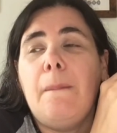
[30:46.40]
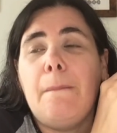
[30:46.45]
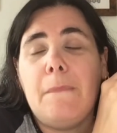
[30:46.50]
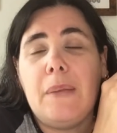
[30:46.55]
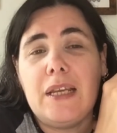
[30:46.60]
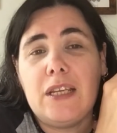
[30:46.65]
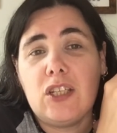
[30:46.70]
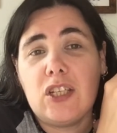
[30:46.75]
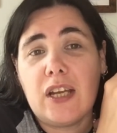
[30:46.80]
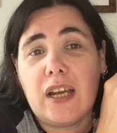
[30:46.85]

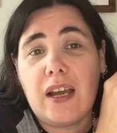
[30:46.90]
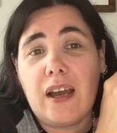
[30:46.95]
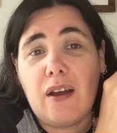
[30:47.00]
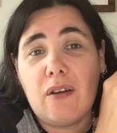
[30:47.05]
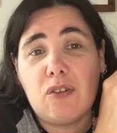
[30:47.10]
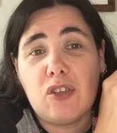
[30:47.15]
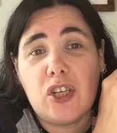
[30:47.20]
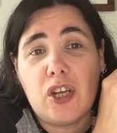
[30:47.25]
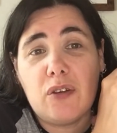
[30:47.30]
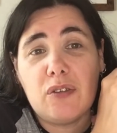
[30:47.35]
Please check
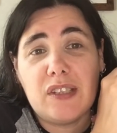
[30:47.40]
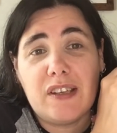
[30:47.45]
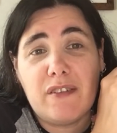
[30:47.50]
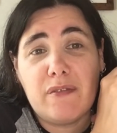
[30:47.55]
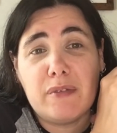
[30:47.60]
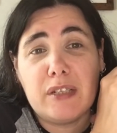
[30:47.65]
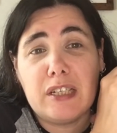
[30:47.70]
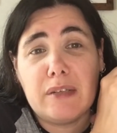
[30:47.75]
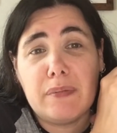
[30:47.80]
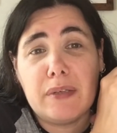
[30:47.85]
out Joe
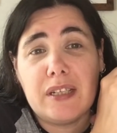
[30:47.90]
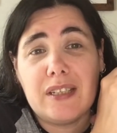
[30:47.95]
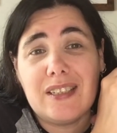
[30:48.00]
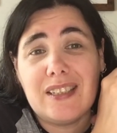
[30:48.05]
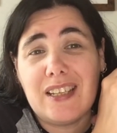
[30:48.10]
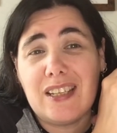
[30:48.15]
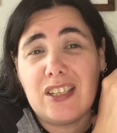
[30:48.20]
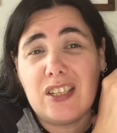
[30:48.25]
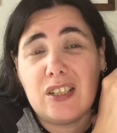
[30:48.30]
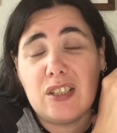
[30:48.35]
Serendipitous
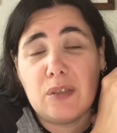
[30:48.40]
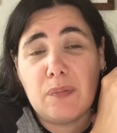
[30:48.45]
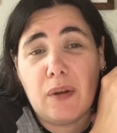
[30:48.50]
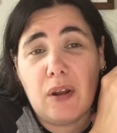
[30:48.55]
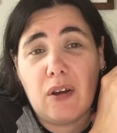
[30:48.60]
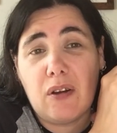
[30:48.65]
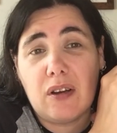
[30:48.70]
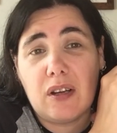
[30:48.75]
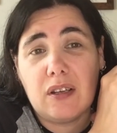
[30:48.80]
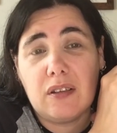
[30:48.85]
Stitching's
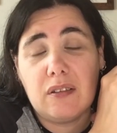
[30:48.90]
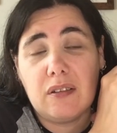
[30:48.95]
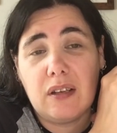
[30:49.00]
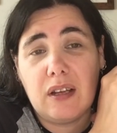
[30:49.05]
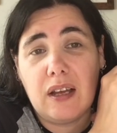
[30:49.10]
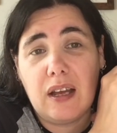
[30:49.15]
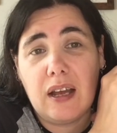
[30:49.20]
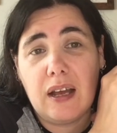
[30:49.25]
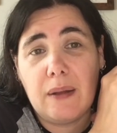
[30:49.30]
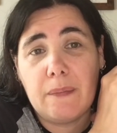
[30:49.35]
blog.
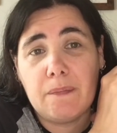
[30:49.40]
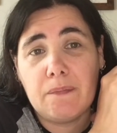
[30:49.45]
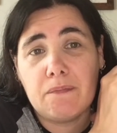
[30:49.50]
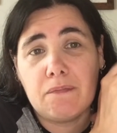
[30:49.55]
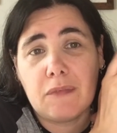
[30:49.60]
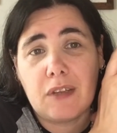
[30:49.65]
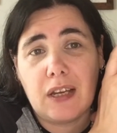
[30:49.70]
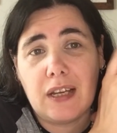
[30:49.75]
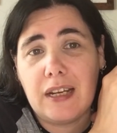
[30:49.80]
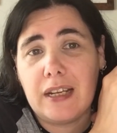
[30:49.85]
I
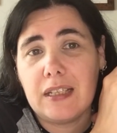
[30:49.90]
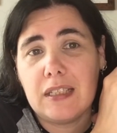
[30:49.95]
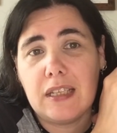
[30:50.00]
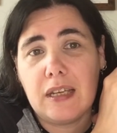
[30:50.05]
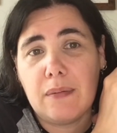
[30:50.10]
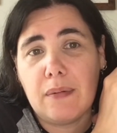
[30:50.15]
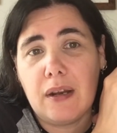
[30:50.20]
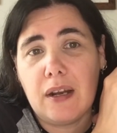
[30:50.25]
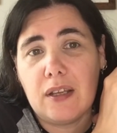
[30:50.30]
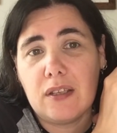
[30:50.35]
linked it
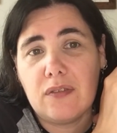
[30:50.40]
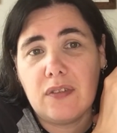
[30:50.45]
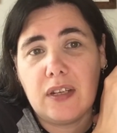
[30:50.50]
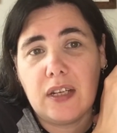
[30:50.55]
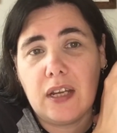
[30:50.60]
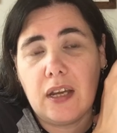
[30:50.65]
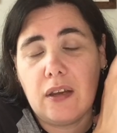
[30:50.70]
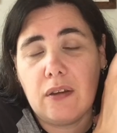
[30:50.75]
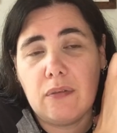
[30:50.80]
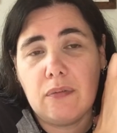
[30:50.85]
in my last
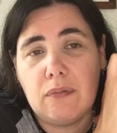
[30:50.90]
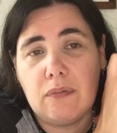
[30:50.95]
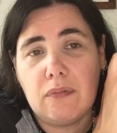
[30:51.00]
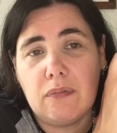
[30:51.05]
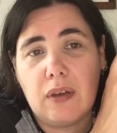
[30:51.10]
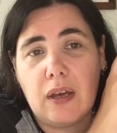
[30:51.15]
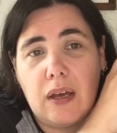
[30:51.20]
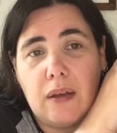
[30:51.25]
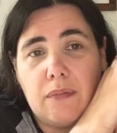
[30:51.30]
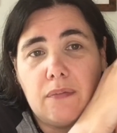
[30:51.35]
video.
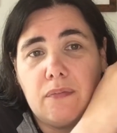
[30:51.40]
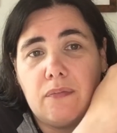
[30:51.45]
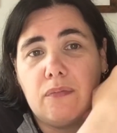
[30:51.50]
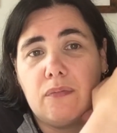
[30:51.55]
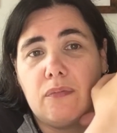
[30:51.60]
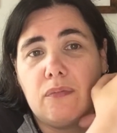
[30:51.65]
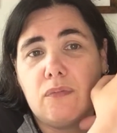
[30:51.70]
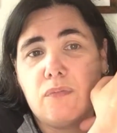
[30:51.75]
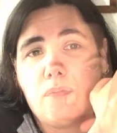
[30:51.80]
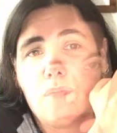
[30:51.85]

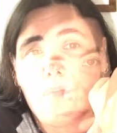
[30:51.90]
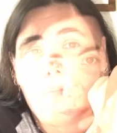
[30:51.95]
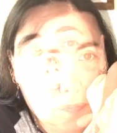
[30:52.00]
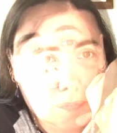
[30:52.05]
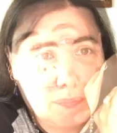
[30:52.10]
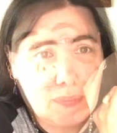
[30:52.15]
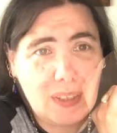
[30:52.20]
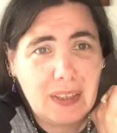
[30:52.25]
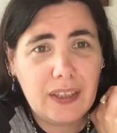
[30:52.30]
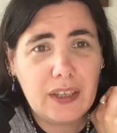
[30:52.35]
Thank
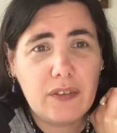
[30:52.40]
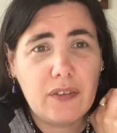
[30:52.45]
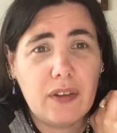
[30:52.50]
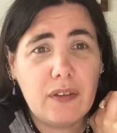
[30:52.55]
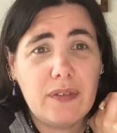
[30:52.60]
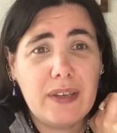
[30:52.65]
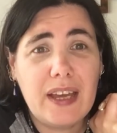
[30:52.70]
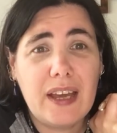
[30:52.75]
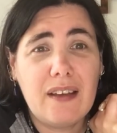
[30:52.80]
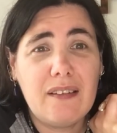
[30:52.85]
you for
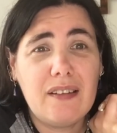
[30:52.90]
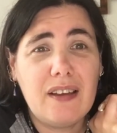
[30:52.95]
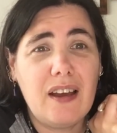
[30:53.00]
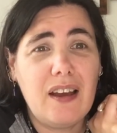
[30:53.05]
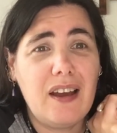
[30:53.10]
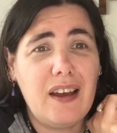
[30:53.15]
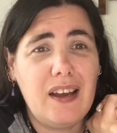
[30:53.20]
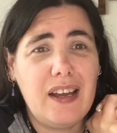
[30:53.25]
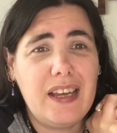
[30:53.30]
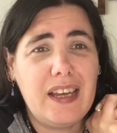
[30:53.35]
that. Yeah,
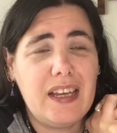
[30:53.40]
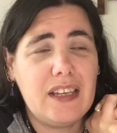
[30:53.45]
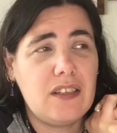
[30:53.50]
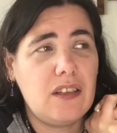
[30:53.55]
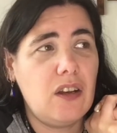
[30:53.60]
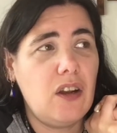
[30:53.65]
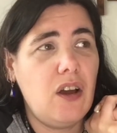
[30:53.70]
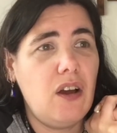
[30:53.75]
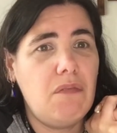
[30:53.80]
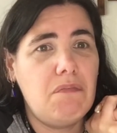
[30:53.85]
it is a
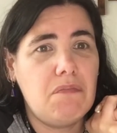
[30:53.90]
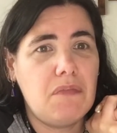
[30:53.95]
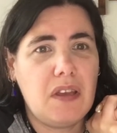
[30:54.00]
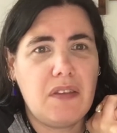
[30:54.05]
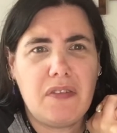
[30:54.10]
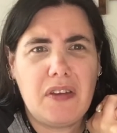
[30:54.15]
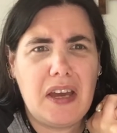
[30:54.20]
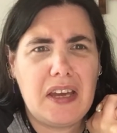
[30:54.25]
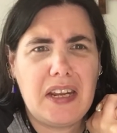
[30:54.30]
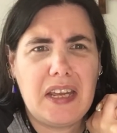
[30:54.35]
lot.
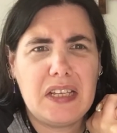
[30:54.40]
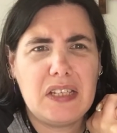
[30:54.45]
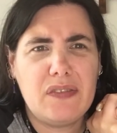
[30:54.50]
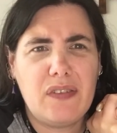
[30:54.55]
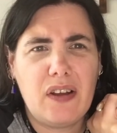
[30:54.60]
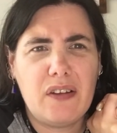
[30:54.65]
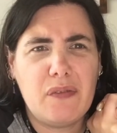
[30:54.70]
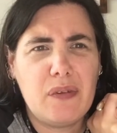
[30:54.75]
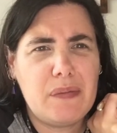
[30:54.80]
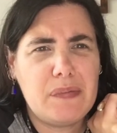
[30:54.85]
If you had
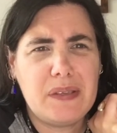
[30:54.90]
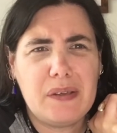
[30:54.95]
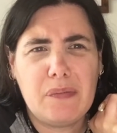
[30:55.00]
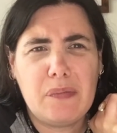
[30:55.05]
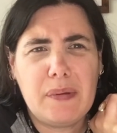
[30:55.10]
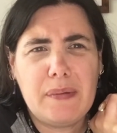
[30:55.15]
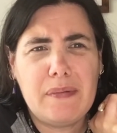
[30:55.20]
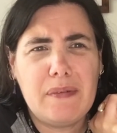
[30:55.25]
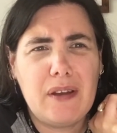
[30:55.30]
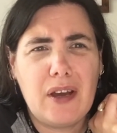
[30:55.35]
85 whips, it would
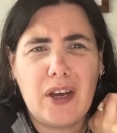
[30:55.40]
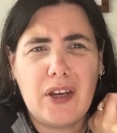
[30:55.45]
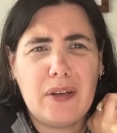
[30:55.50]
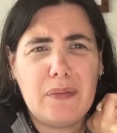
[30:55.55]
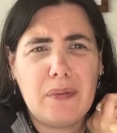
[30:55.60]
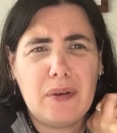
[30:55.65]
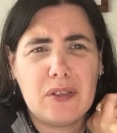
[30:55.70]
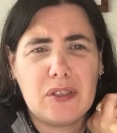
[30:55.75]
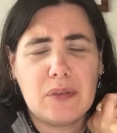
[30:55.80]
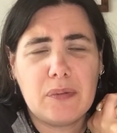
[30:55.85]
be nigh
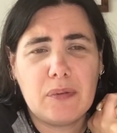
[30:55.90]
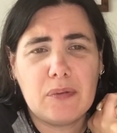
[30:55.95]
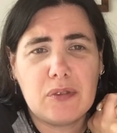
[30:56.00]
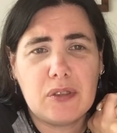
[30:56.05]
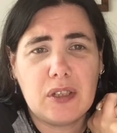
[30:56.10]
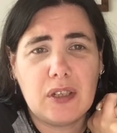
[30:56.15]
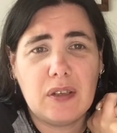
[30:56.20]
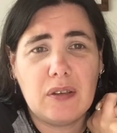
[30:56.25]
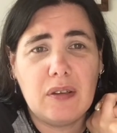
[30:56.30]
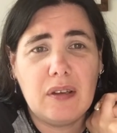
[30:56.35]
impossible
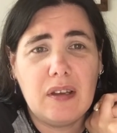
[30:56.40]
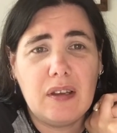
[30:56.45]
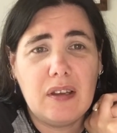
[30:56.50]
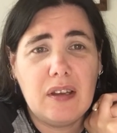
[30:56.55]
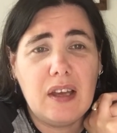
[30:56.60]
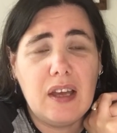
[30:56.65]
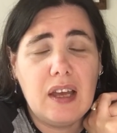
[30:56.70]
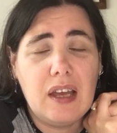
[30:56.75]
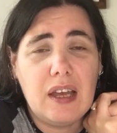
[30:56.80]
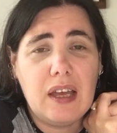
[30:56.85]
to do.
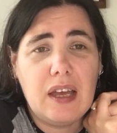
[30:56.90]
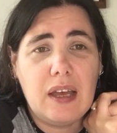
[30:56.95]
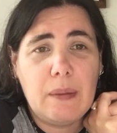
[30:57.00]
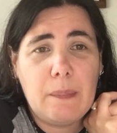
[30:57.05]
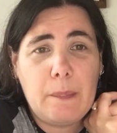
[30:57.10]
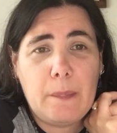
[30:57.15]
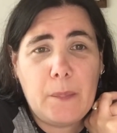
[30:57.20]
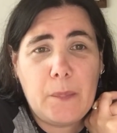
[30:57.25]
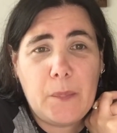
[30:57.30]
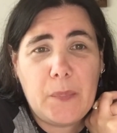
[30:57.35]

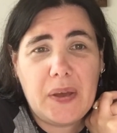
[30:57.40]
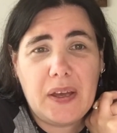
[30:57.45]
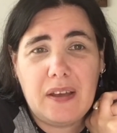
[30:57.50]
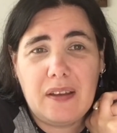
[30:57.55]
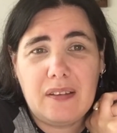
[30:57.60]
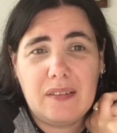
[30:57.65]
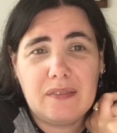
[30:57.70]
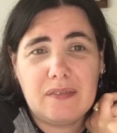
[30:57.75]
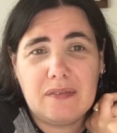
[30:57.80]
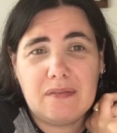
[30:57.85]

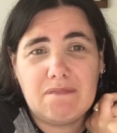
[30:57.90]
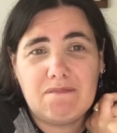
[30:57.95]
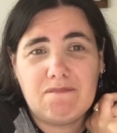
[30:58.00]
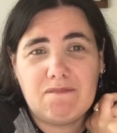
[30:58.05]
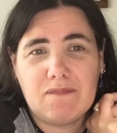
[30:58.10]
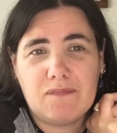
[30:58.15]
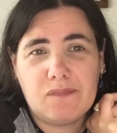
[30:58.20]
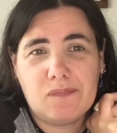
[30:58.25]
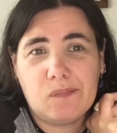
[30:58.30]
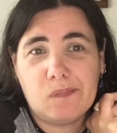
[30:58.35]
But
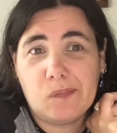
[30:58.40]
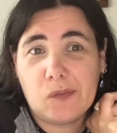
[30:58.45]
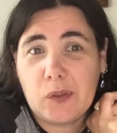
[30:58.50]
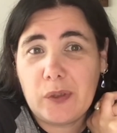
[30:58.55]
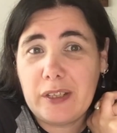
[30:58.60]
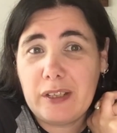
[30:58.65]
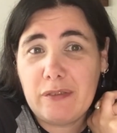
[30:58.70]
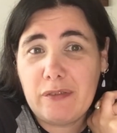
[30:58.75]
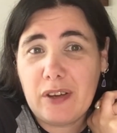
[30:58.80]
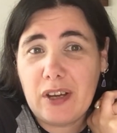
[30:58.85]

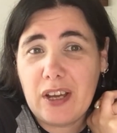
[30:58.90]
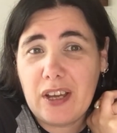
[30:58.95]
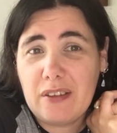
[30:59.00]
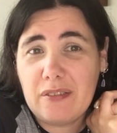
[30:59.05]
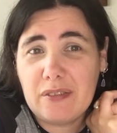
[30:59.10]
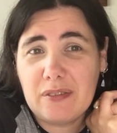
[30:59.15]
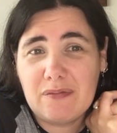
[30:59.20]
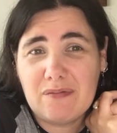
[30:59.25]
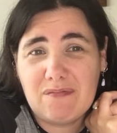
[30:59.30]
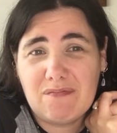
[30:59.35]
25,
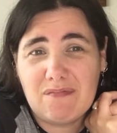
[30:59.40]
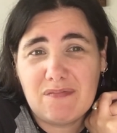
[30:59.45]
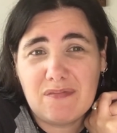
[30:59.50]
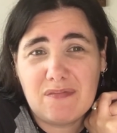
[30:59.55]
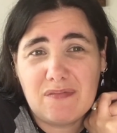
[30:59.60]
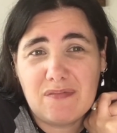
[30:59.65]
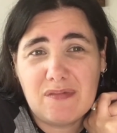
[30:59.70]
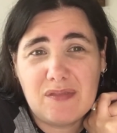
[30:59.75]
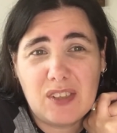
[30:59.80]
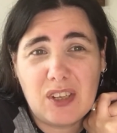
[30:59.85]

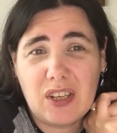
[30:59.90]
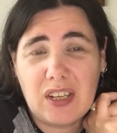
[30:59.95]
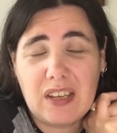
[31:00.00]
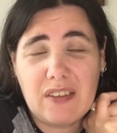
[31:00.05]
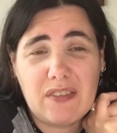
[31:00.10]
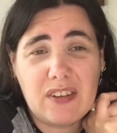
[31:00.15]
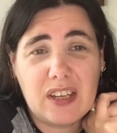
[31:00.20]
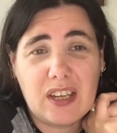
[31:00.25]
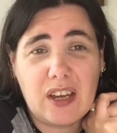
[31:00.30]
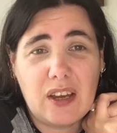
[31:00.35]
gotta
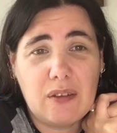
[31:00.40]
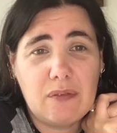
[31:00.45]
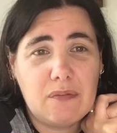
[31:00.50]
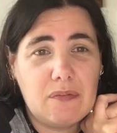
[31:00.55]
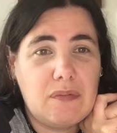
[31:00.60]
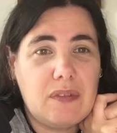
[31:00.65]
give it a go.